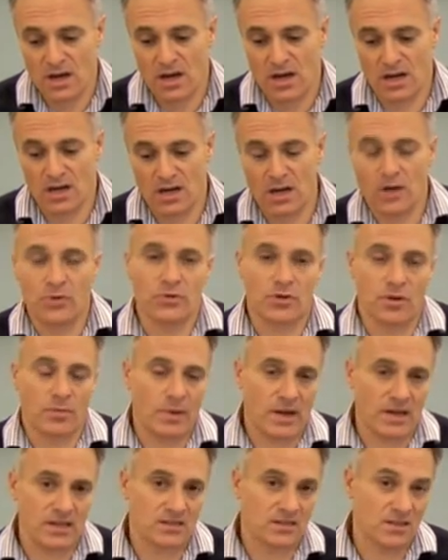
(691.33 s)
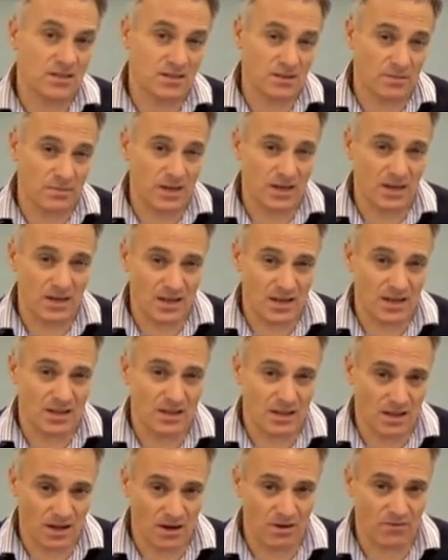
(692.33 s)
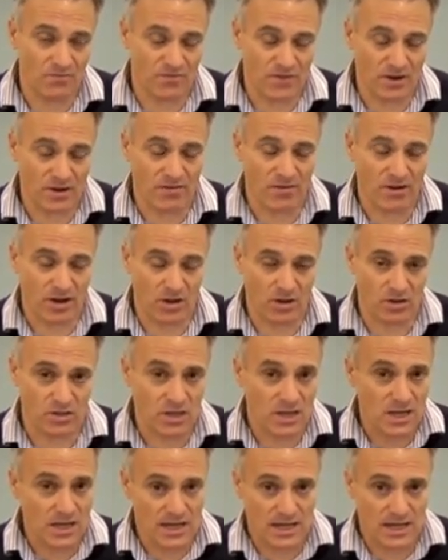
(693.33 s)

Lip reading: and load capacities, I mean, they are very, very large,